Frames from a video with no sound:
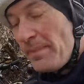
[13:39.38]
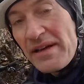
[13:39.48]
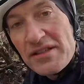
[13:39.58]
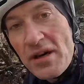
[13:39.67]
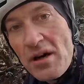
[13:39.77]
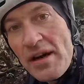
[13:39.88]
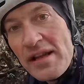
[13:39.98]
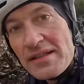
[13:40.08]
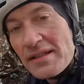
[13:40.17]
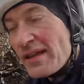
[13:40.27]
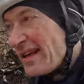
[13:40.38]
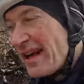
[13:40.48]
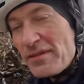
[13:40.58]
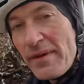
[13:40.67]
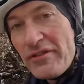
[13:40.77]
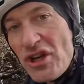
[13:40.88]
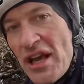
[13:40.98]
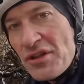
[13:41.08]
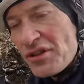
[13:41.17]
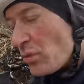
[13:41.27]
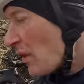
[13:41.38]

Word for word: bigger tyres, and some other changes as